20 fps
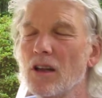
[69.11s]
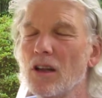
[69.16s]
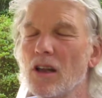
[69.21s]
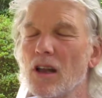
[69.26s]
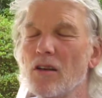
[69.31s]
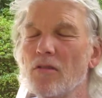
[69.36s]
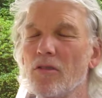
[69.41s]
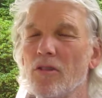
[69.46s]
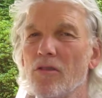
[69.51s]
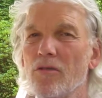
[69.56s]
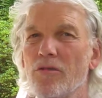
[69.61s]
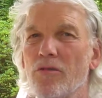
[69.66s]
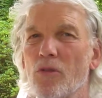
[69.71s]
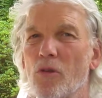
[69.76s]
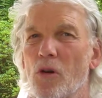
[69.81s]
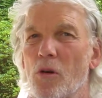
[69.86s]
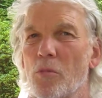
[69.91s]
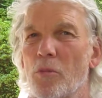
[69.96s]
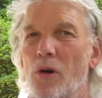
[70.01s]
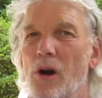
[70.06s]
level
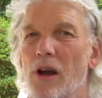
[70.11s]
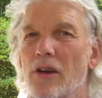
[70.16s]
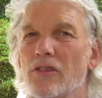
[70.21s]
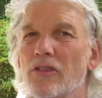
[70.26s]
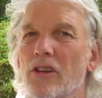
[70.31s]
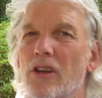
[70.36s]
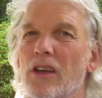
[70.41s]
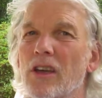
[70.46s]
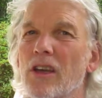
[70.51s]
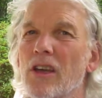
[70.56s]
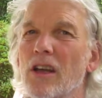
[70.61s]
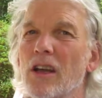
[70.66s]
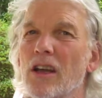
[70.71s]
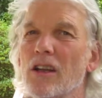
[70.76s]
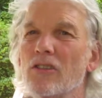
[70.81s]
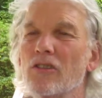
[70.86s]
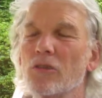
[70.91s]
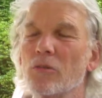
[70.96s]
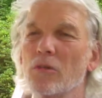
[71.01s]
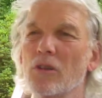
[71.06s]
4 prostate
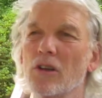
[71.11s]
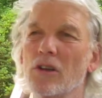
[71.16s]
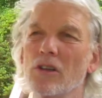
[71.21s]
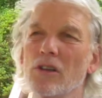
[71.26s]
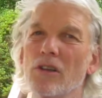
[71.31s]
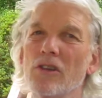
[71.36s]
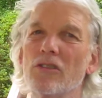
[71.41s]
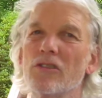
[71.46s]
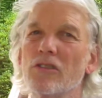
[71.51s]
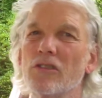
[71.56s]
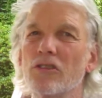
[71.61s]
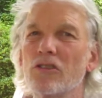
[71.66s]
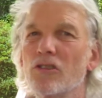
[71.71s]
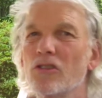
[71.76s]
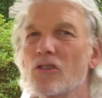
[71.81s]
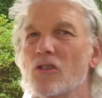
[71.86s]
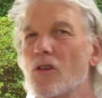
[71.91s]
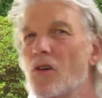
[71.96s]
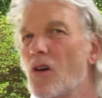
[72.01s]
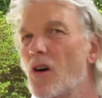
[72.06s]
cancer with Gleason
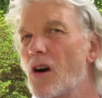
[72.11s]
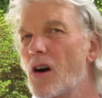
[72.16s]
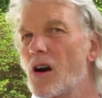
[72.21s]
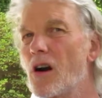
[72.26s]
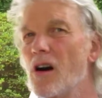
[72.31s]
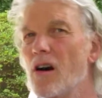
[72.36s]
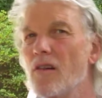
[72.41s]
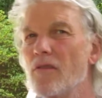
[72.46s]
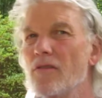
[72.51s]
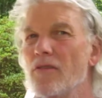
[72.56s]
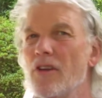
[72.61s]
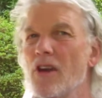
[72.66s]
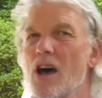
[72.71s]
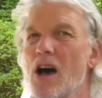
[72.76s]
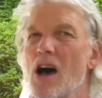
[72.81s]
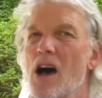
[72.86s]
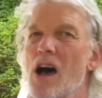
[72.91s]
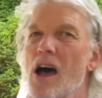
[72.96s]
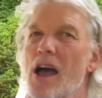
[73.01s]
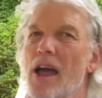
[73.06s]
score of
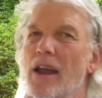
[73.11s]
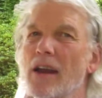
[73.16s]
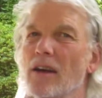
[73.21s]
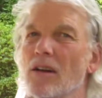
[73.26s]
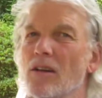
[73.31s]
9,